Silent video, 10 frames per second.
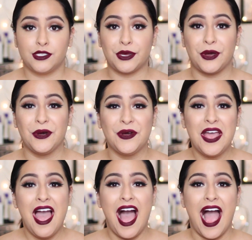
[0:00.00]
So
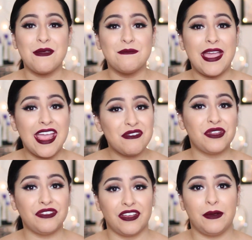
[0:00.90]
I may
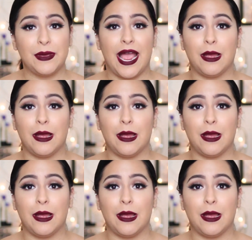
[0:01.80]
refilm it.